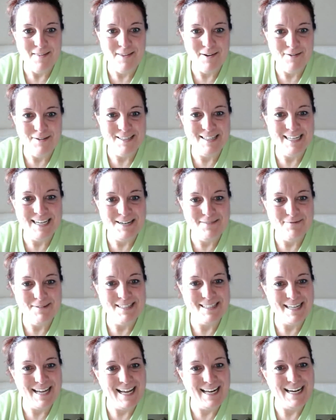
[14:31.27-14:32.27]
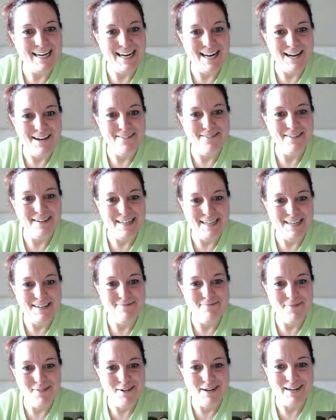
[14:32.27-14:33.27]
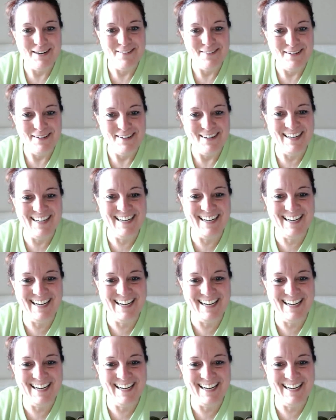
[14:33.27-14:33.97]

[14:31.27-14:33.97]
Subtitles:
13 was not enough. I need more of you.